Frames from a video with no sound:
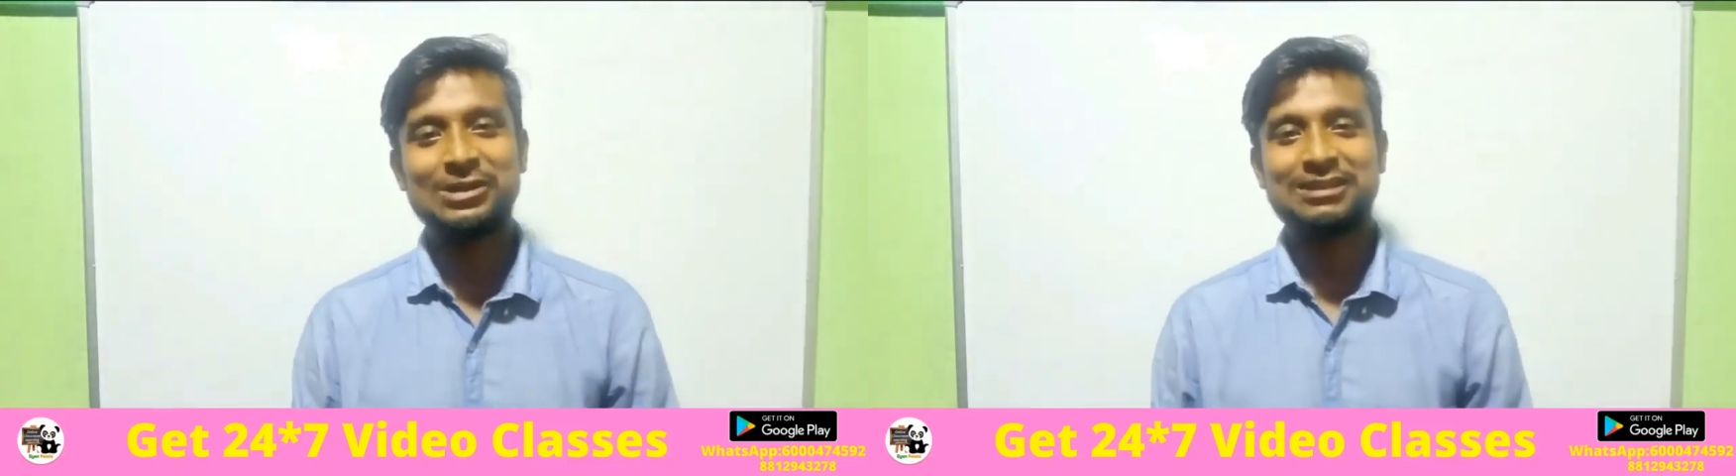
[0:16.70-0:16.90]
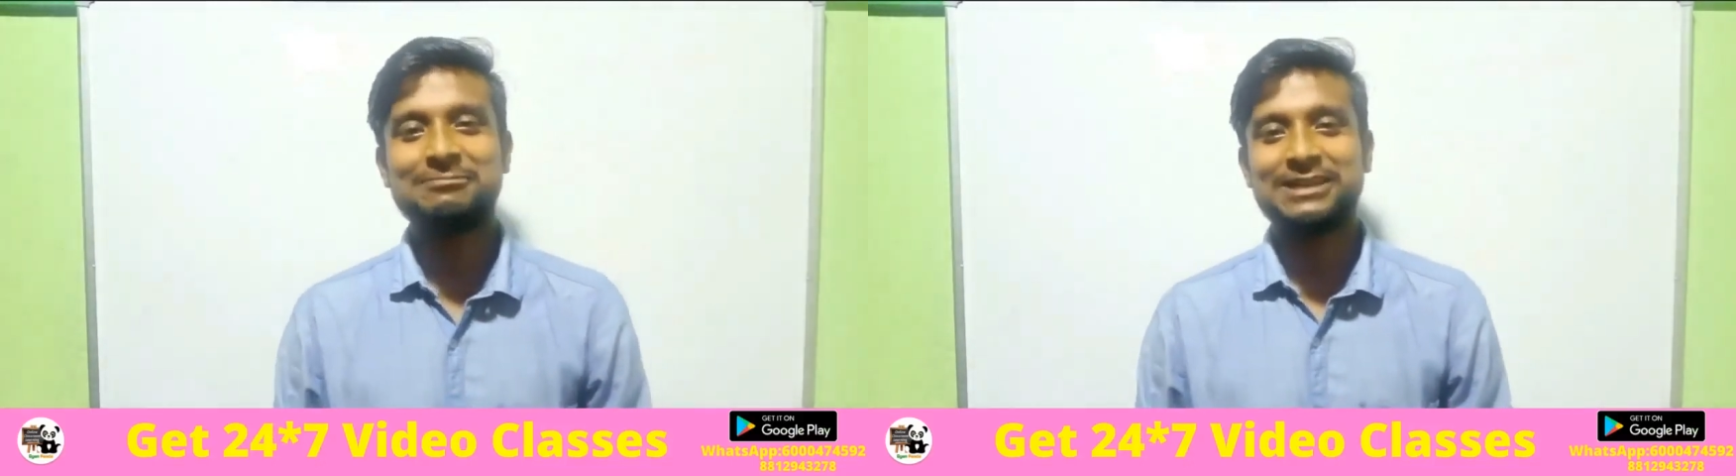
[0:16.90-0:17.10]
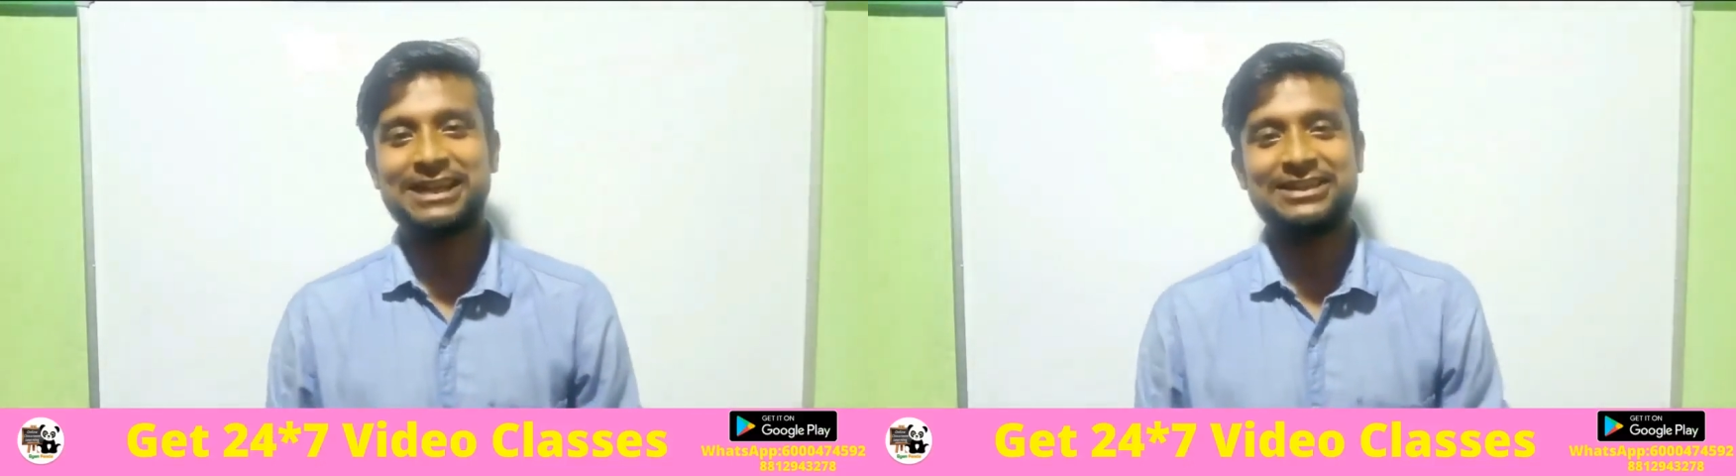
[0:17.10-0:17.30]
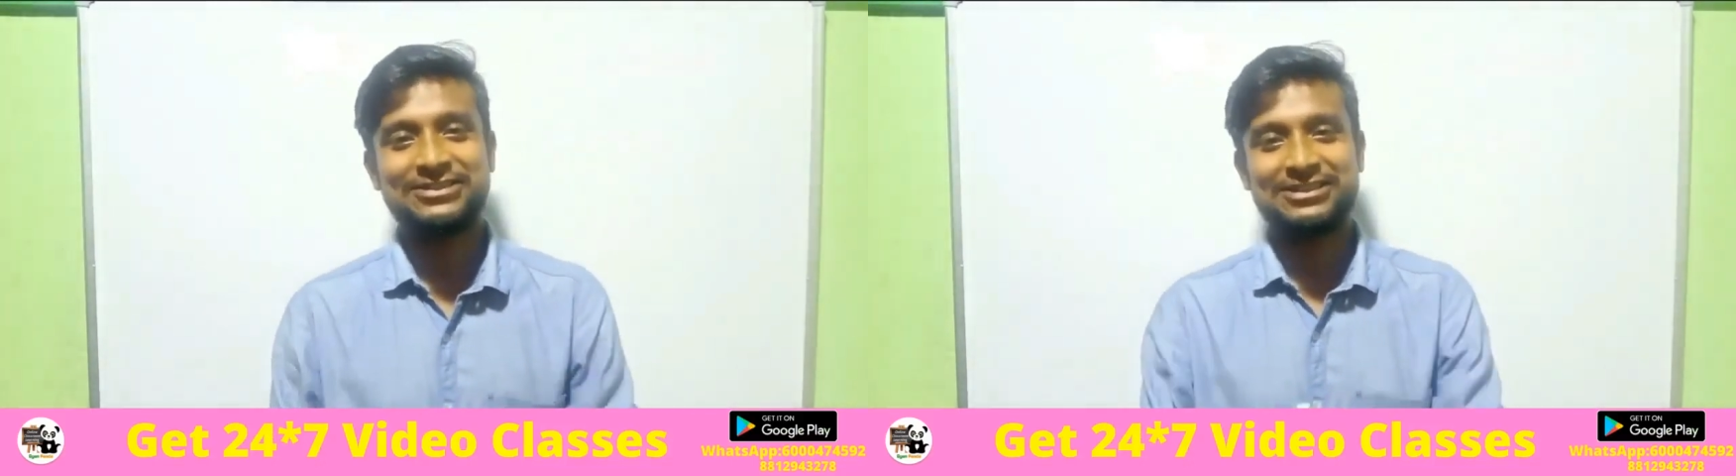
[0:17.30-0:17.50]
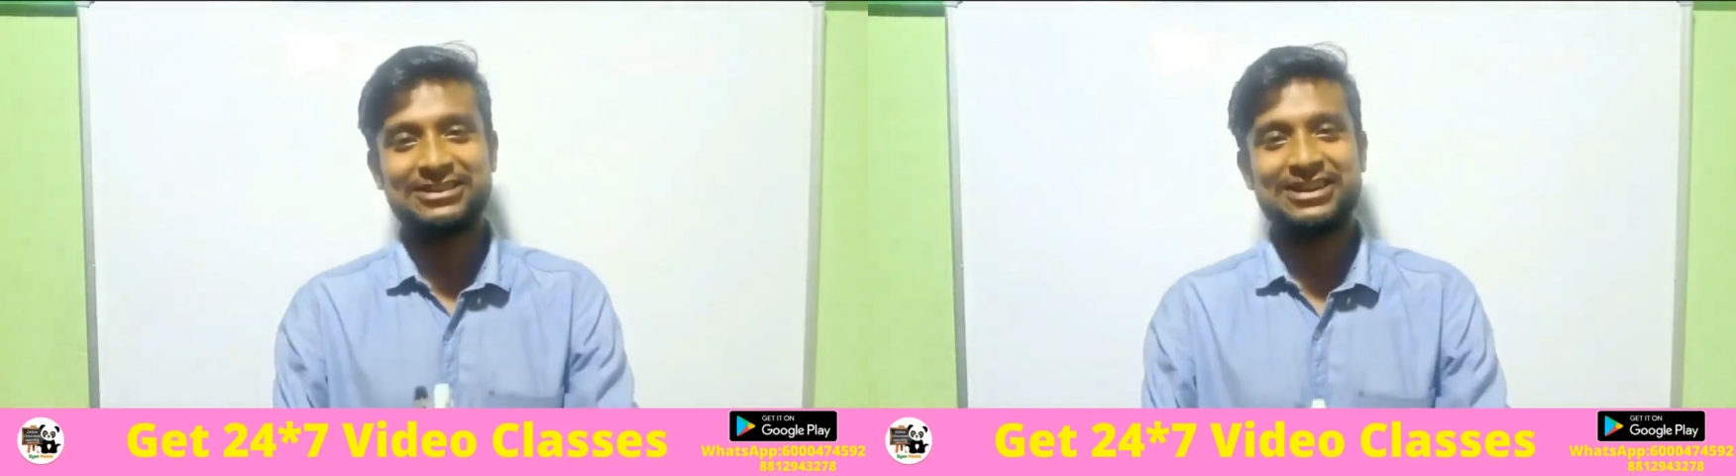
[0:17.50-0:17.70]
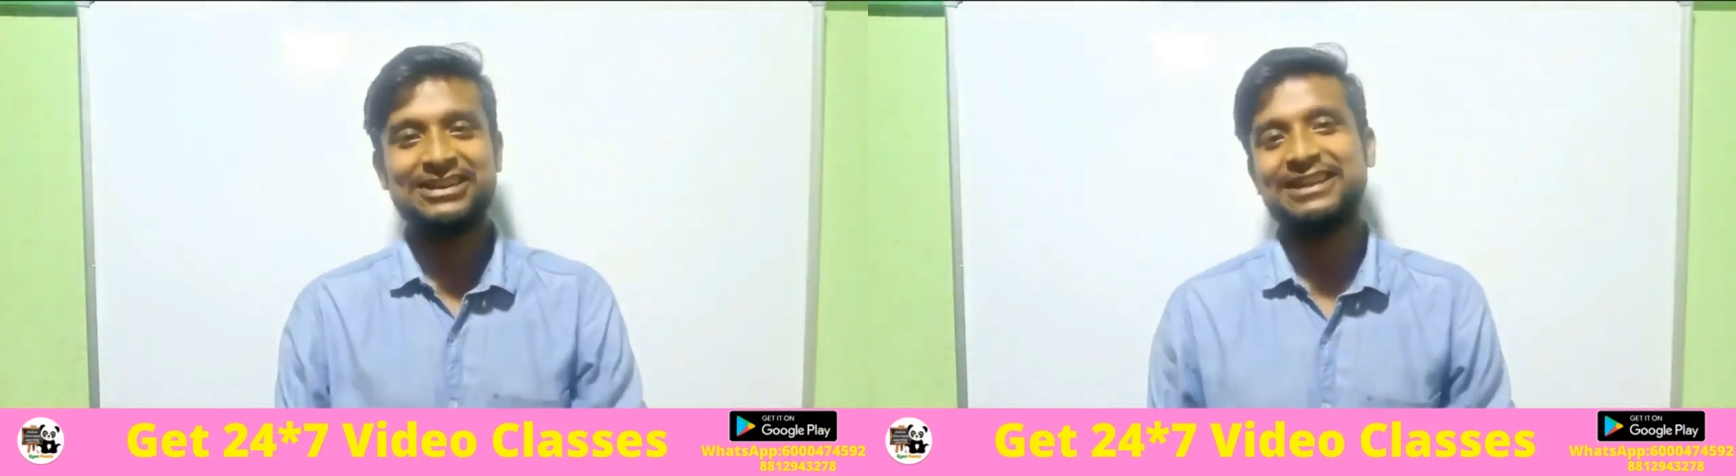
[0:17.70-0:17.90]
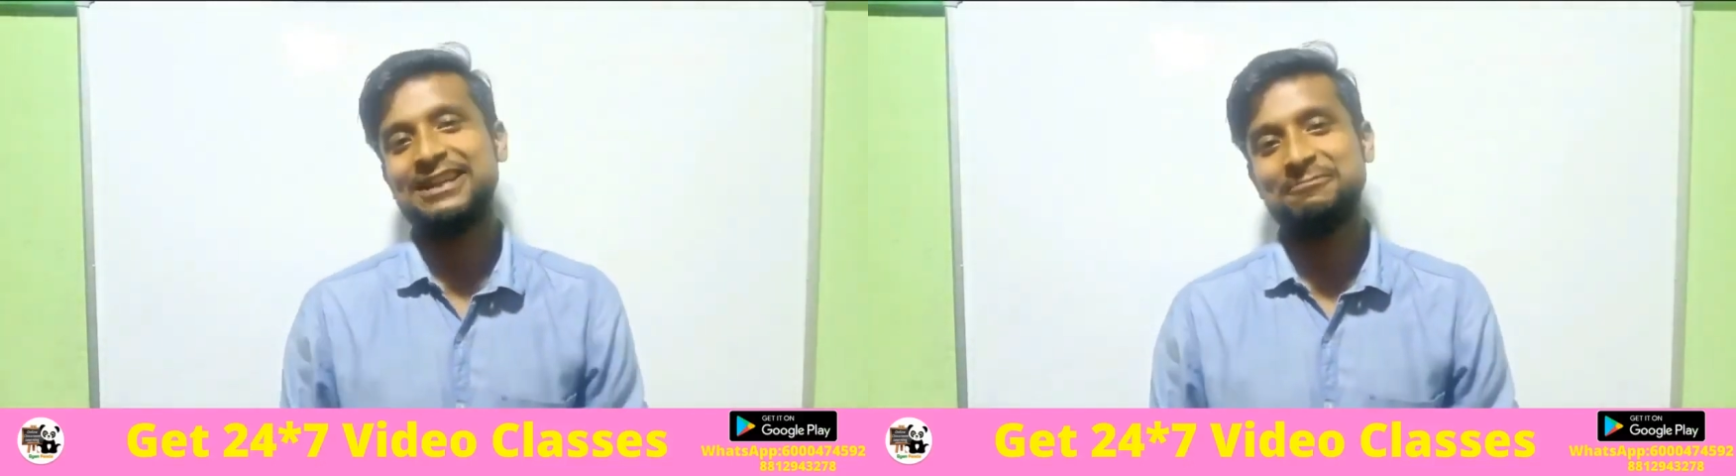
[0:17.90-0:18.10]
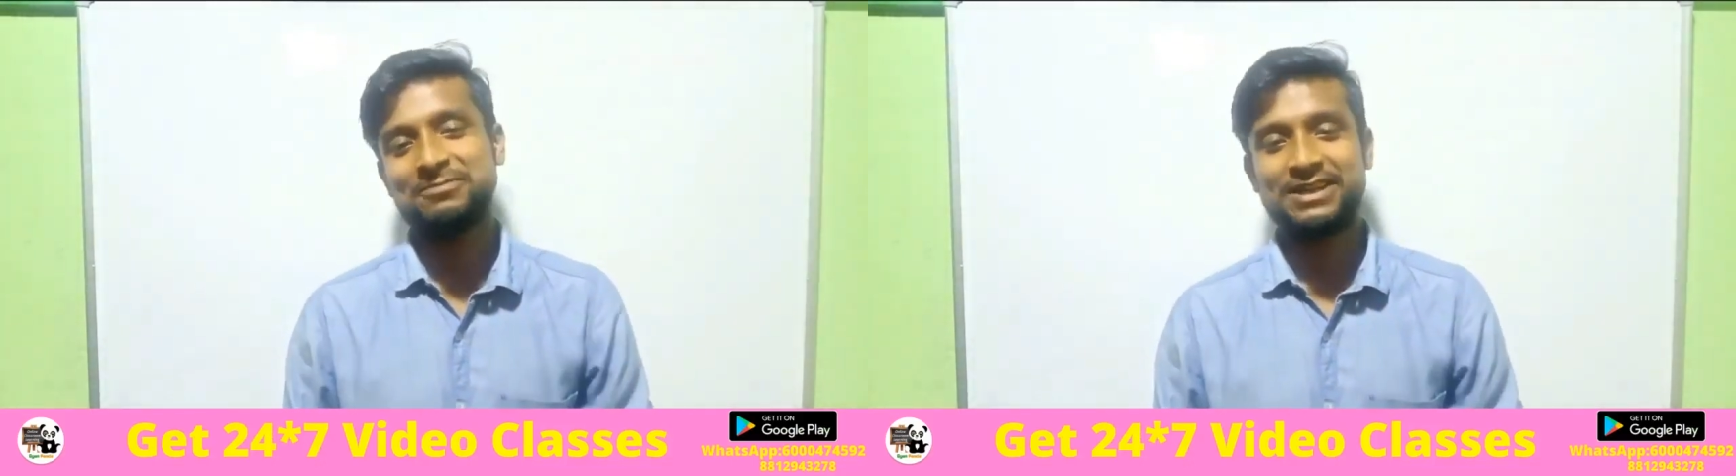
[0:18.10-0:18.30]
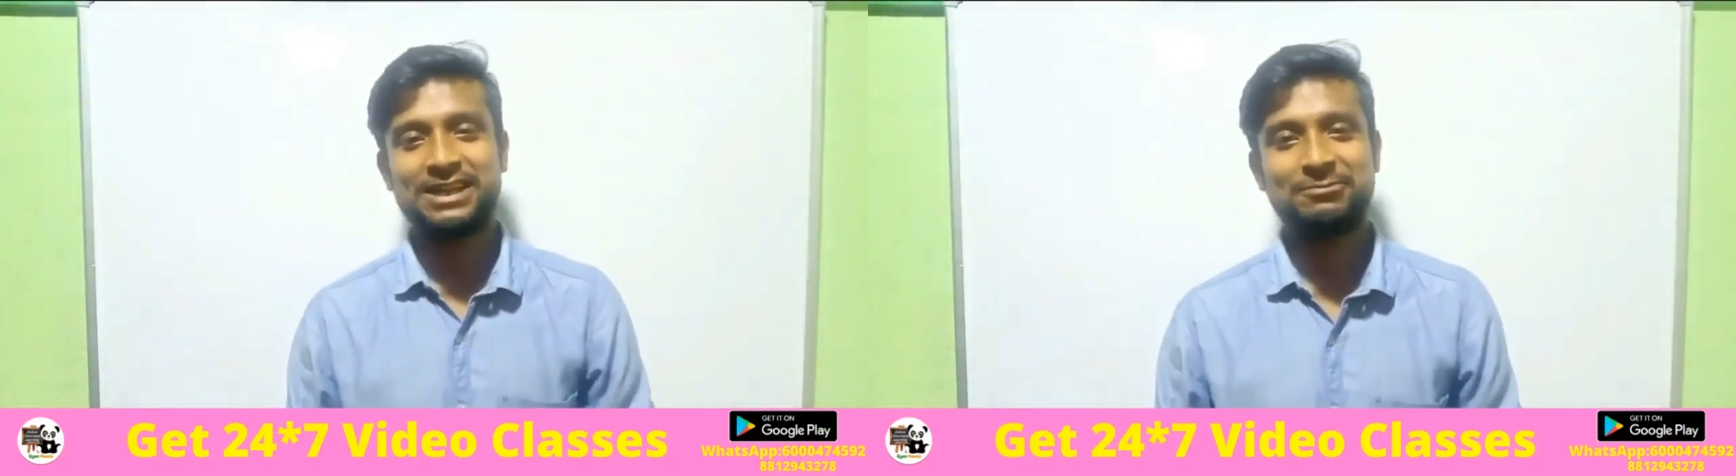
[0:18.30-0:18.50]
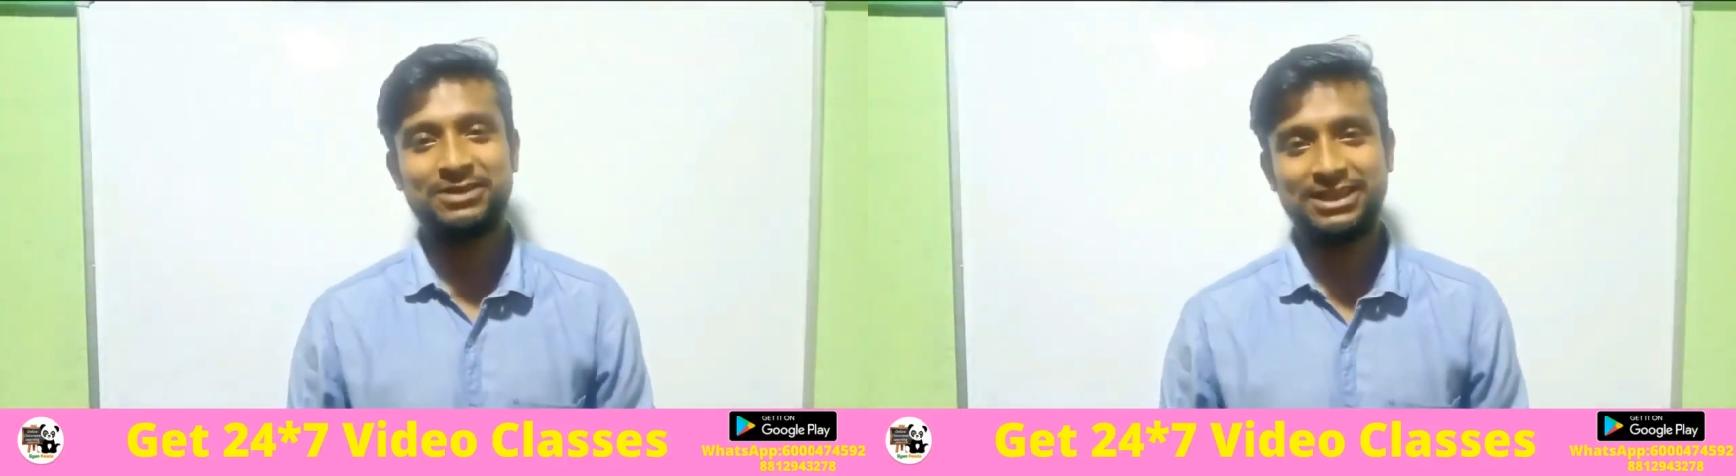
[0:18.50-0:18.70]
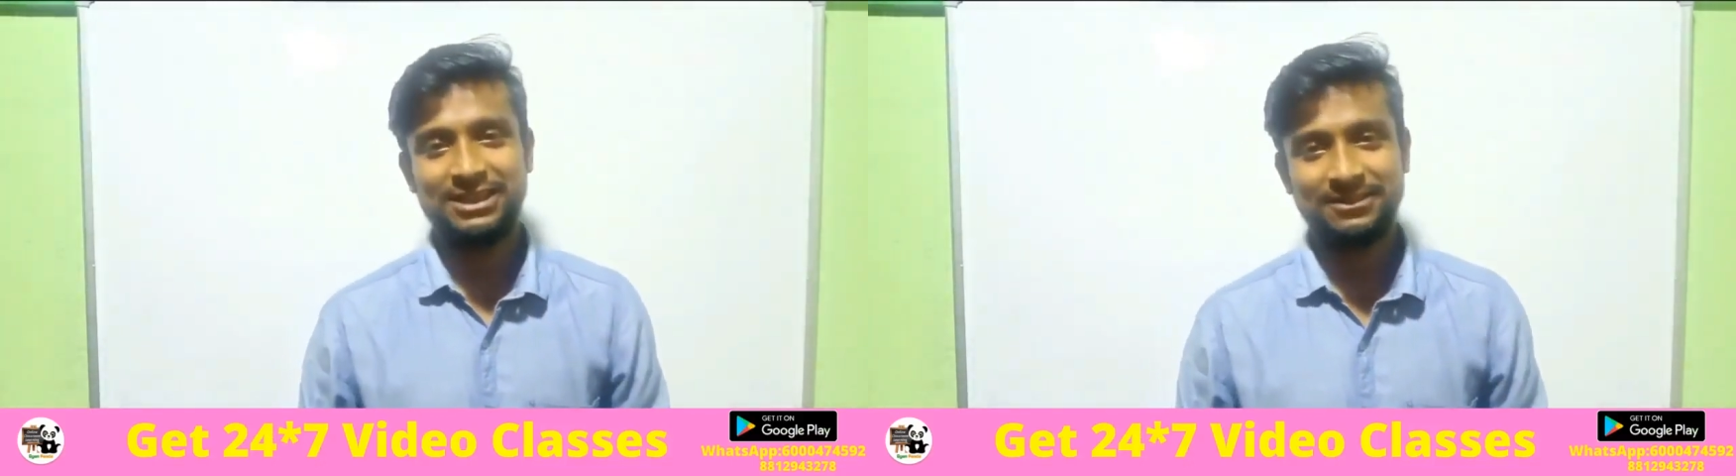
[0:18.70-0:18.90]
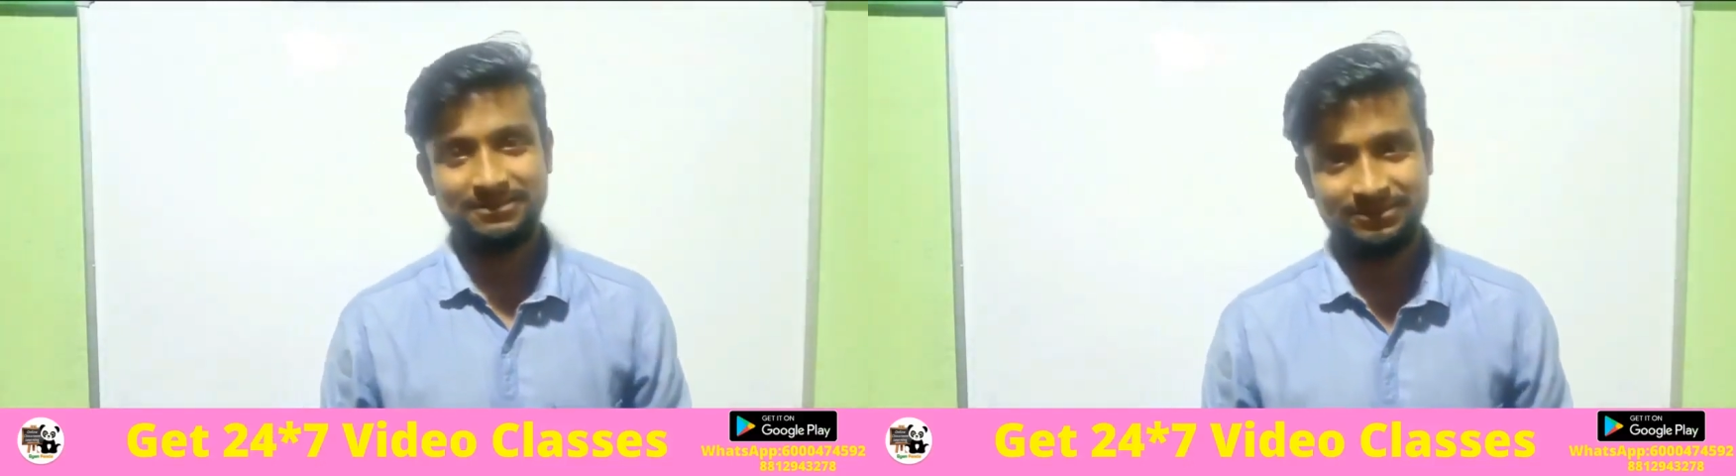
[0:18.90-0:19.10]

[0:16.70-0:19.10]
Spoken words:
welcome again to the learning app Gyan Panda.